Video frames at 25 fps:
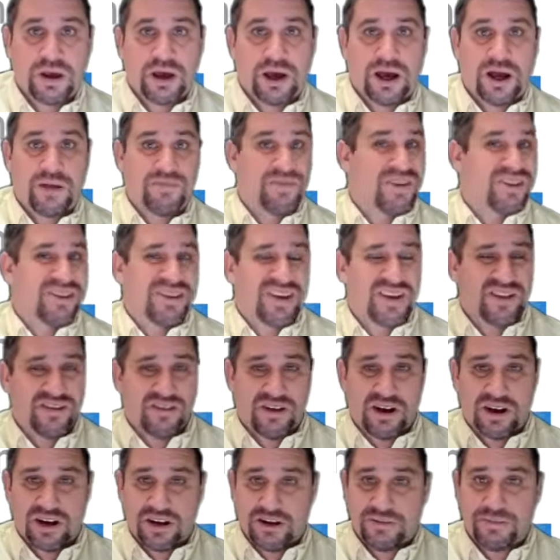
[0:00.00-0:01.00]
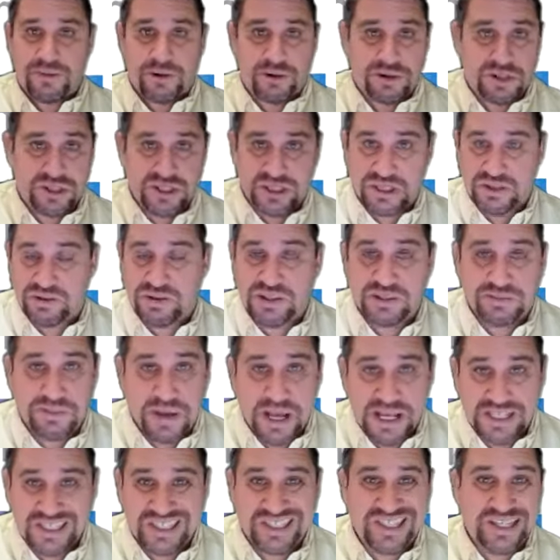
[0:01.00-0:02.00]
um, let's say they're on an emergency
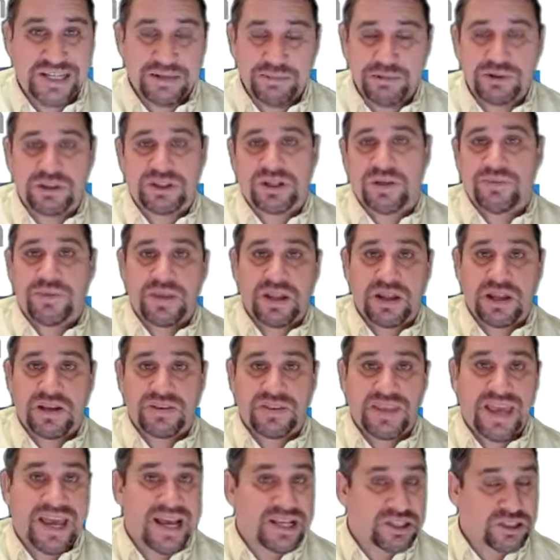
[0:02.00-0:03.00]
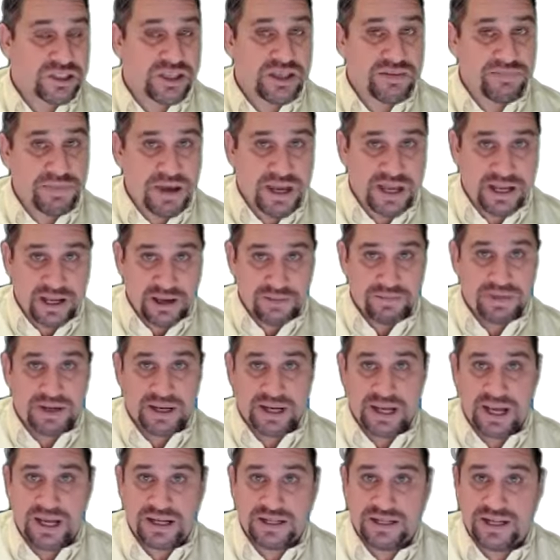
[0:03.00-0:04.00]
response team or something like that, so they might come in
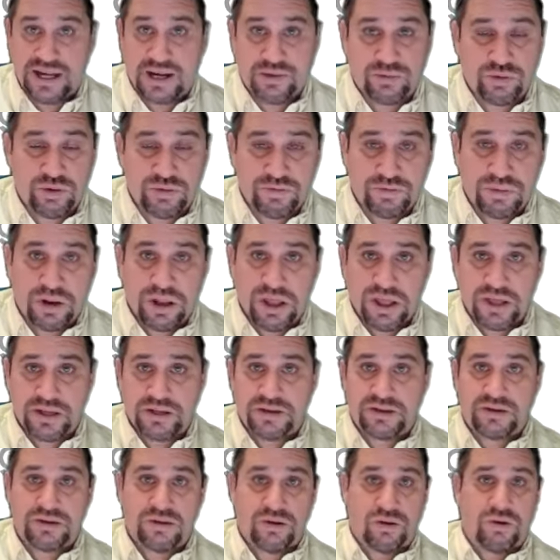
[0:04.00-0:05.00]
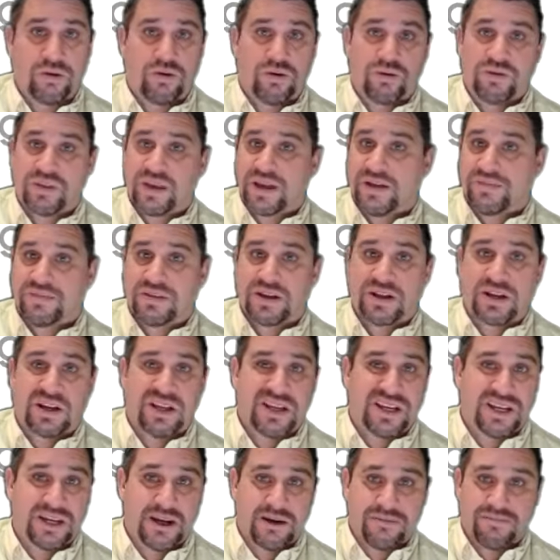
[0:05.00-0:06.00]
contact with blood, or they have to
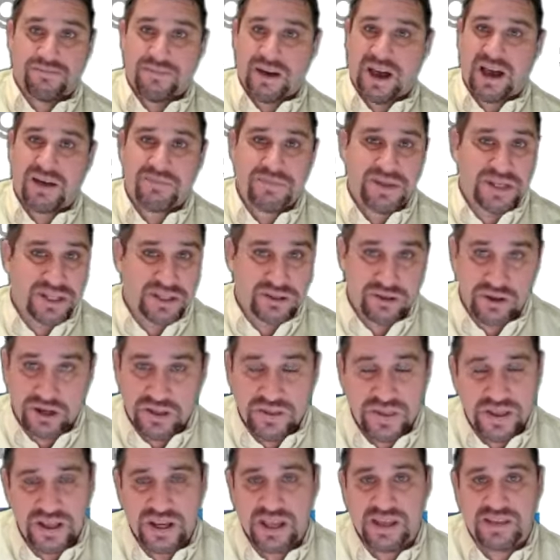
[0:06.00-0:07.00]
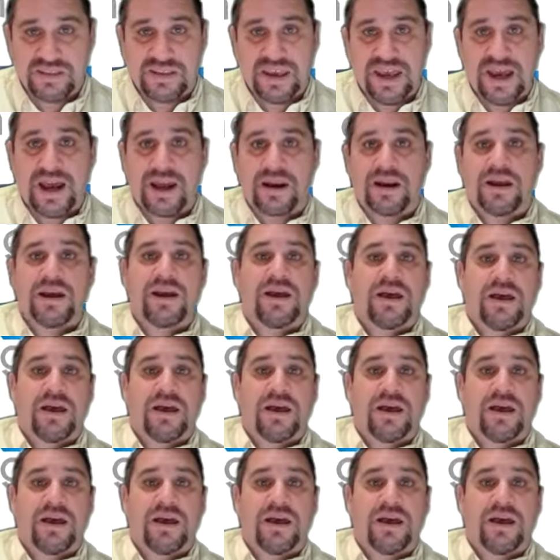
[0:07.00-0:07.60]
clean up vomit or anything like that,